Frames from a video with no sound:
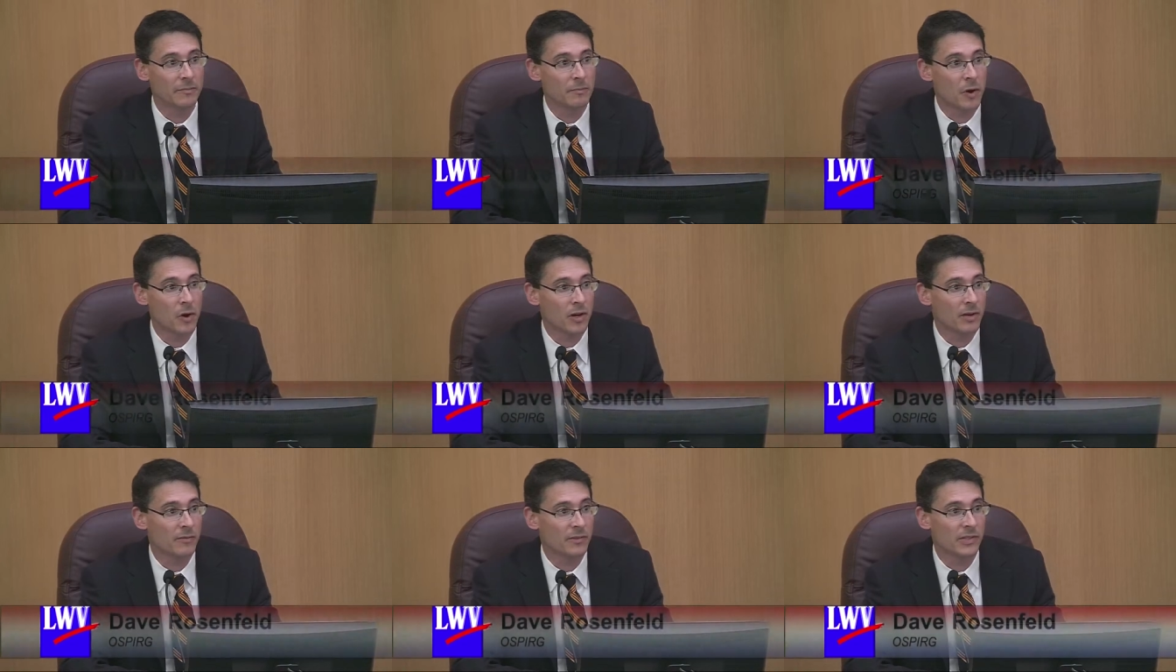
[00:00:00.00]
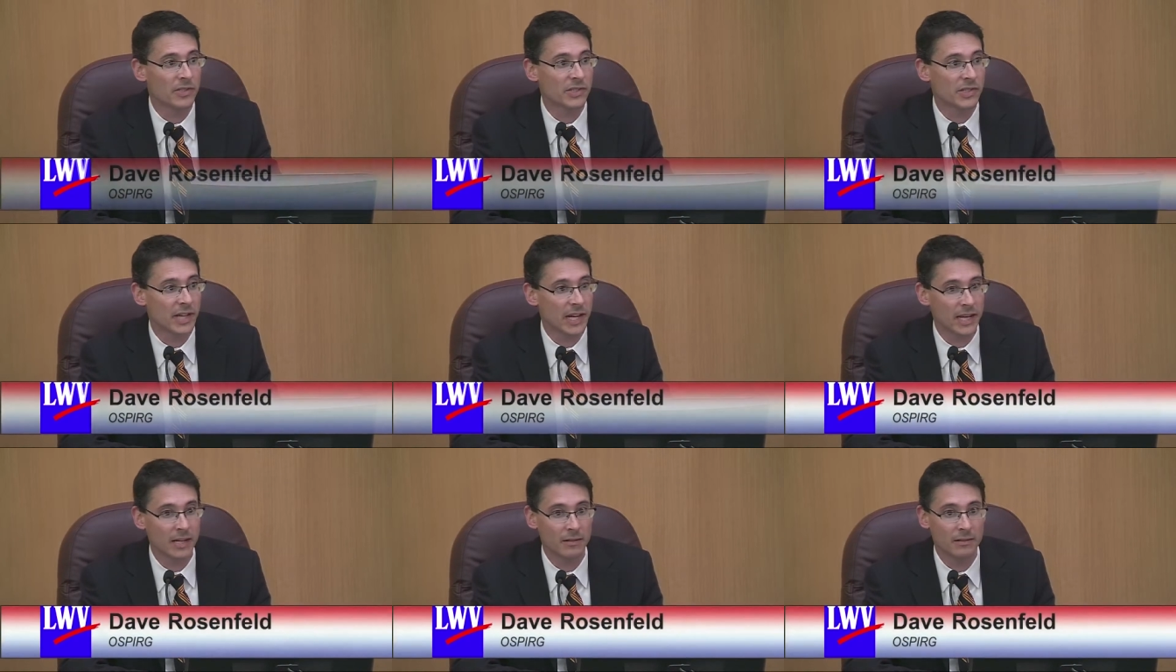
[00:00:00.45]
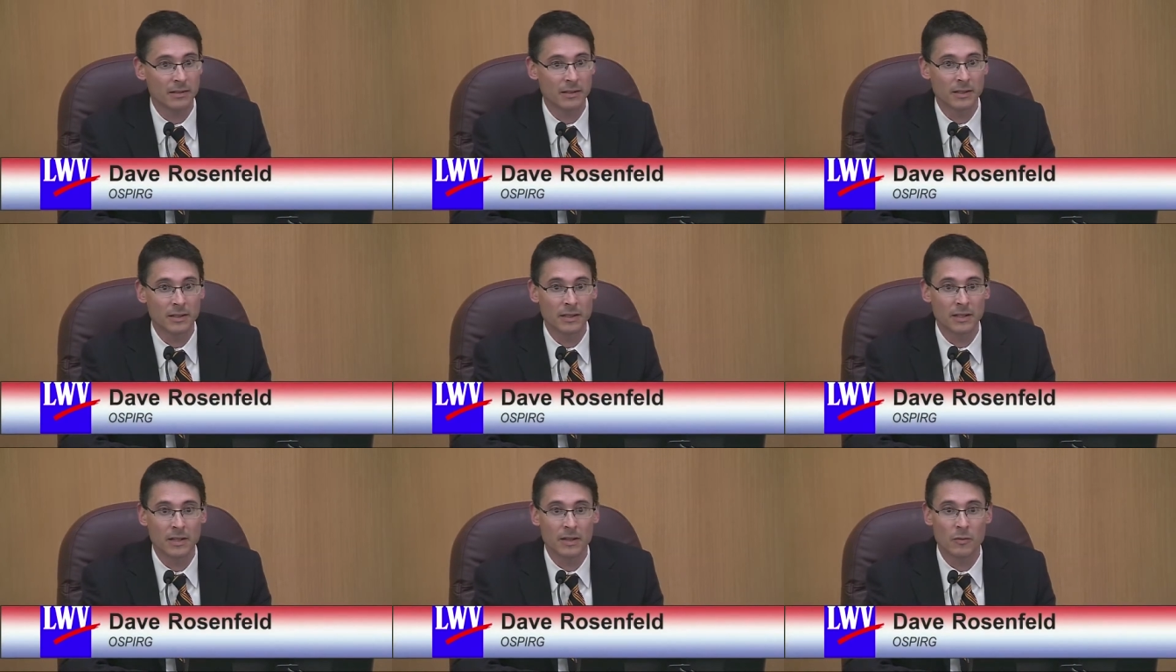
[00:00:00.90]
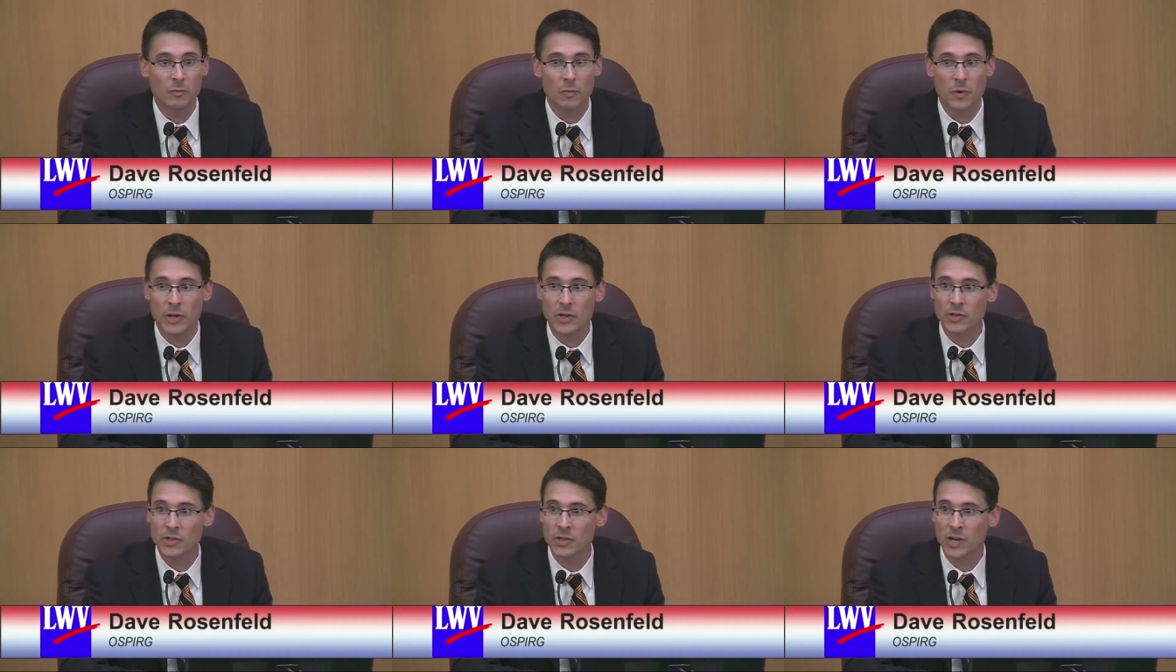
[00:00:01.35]
a part of the state
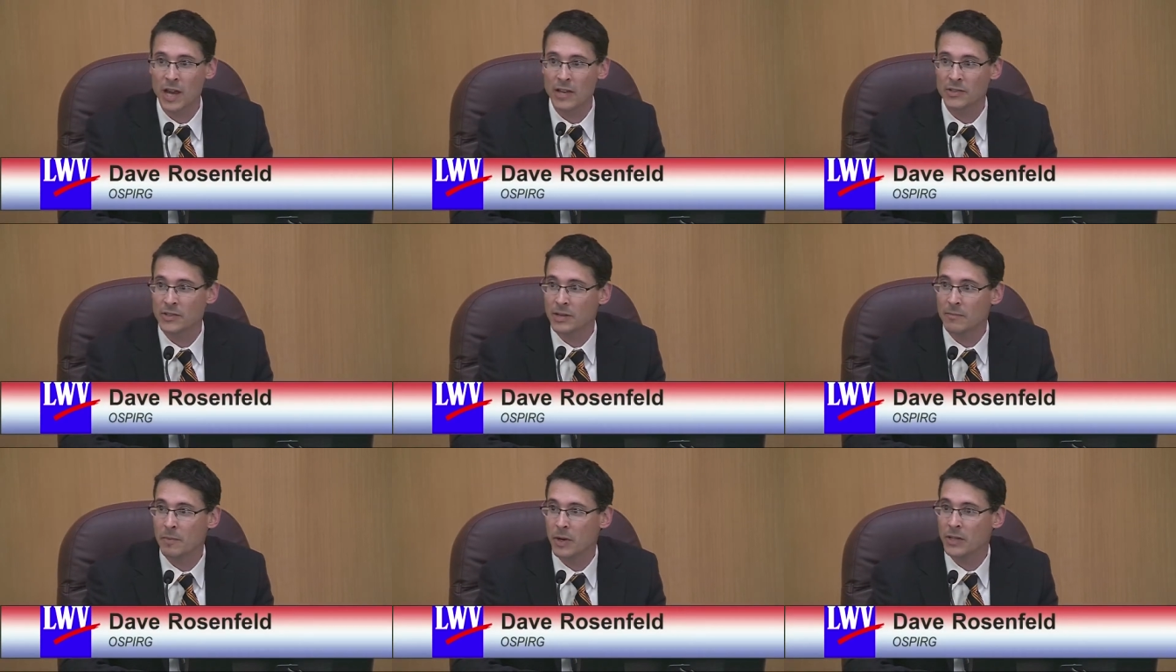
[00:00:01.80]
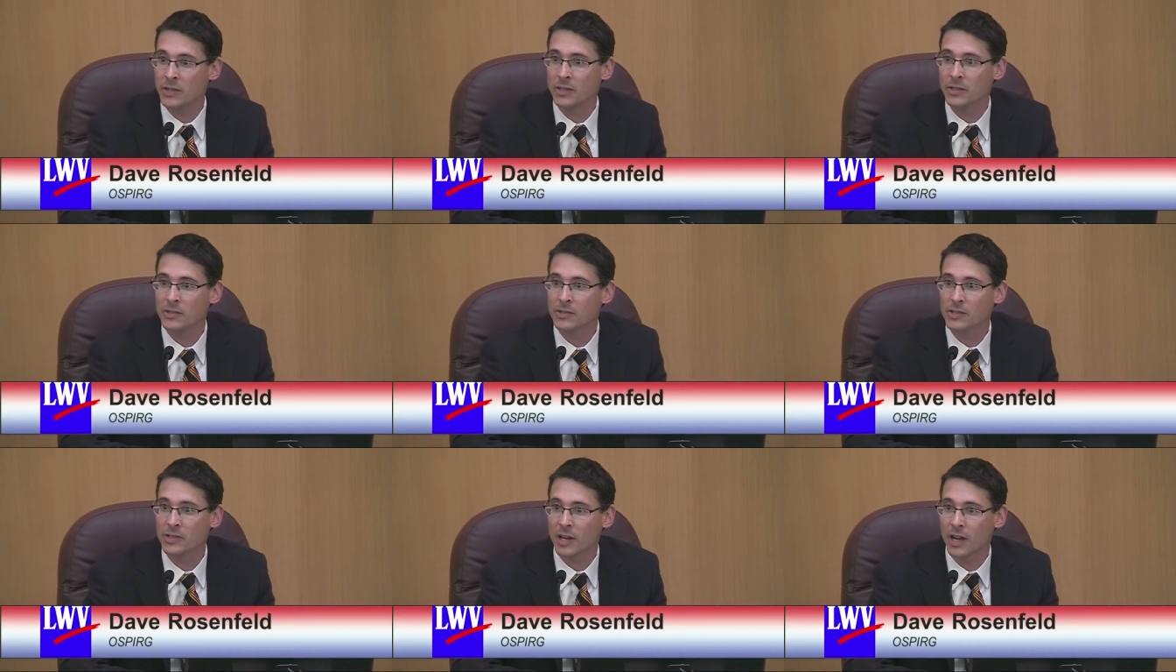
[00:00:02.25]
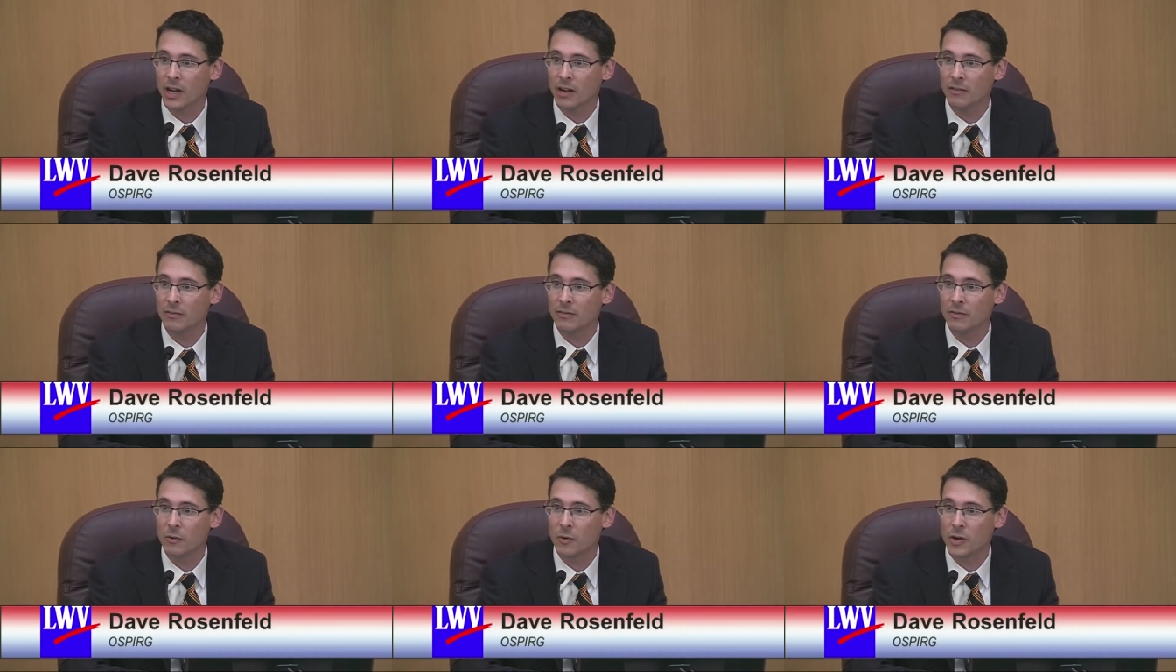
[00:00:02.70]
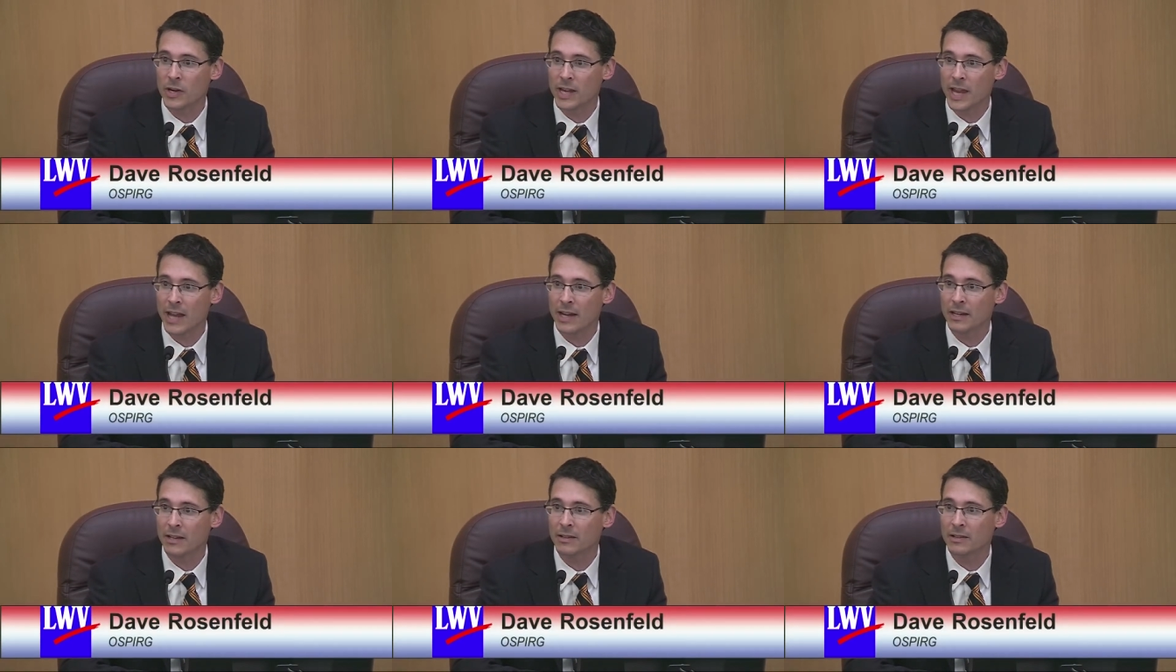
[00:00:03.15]
which has an abundance of
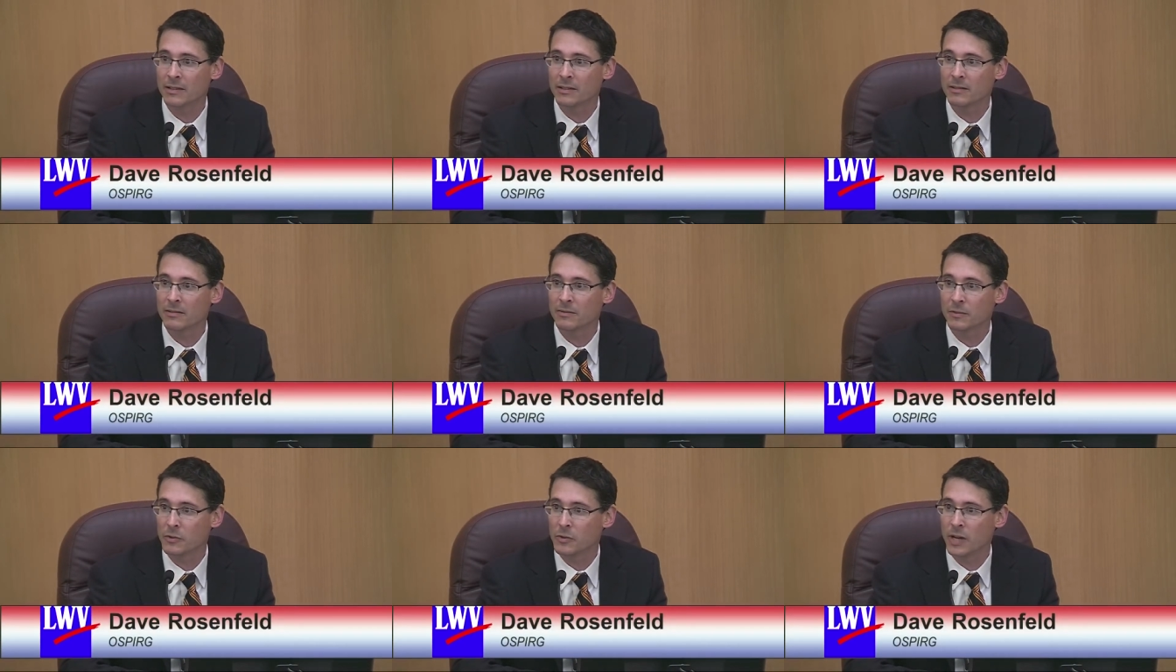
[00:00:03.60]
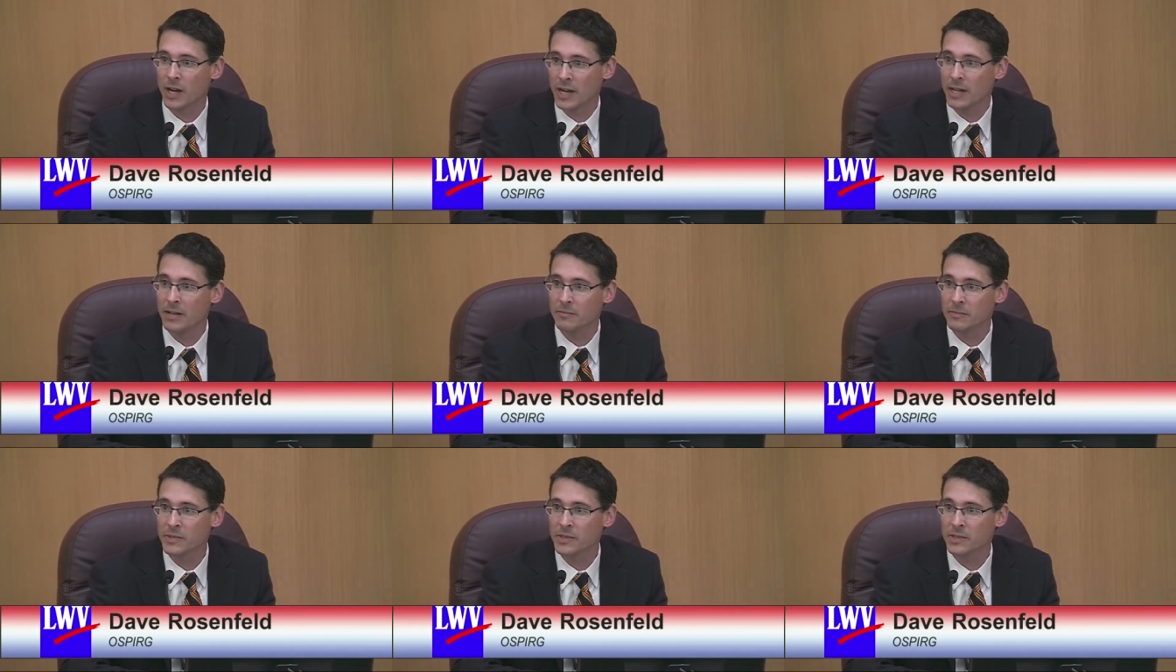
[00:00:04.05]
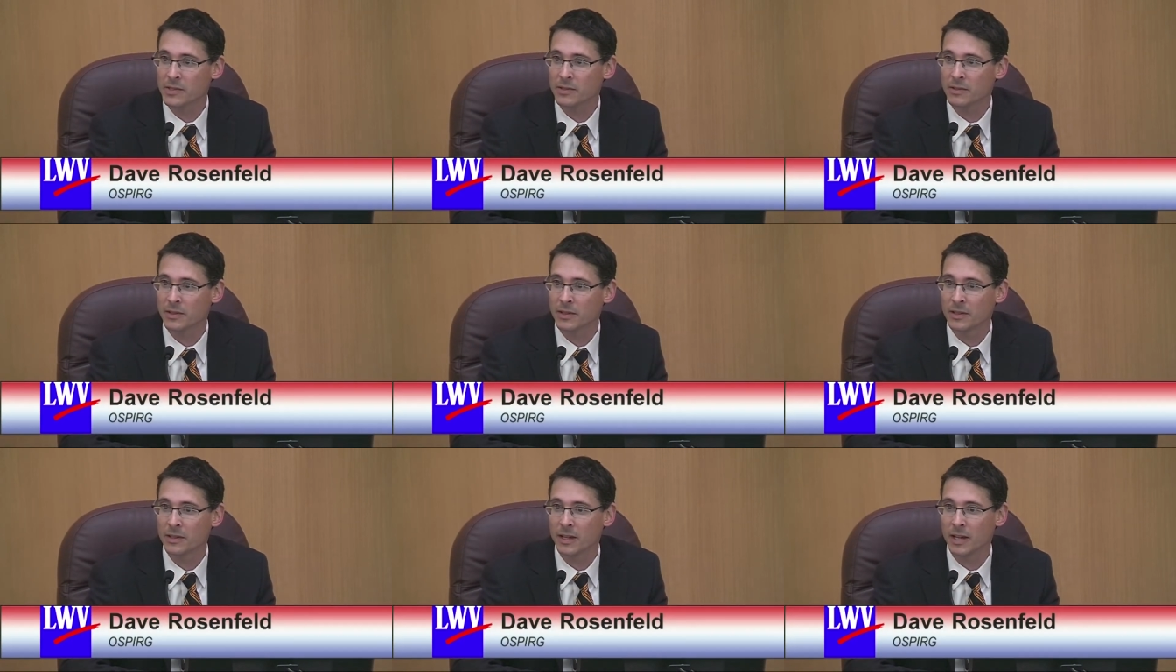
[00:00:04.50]
organic food items,